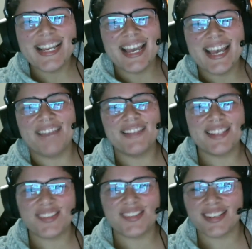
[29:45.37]
If it's a
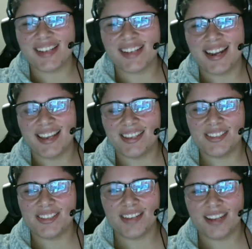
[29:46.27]
trick shot, like you
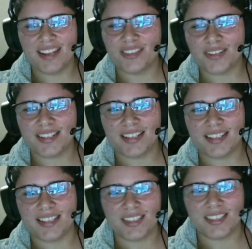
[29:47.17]
do like a
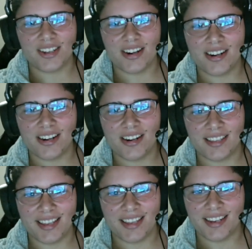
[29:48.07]
360 turn and
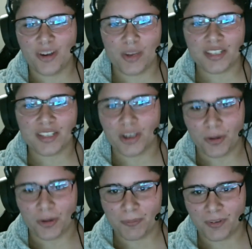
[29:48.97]
then quick
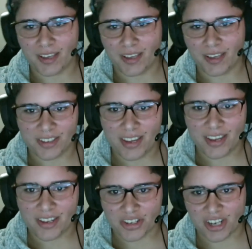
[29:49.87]
scope, okay, and you hit
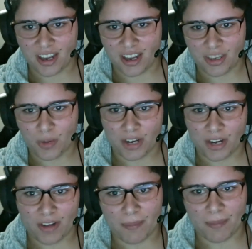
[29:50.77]
your shot, you want to
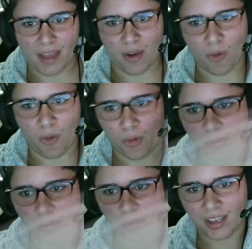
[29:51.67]
grab that whole
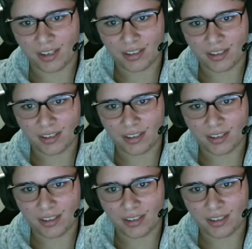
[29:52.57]
thing.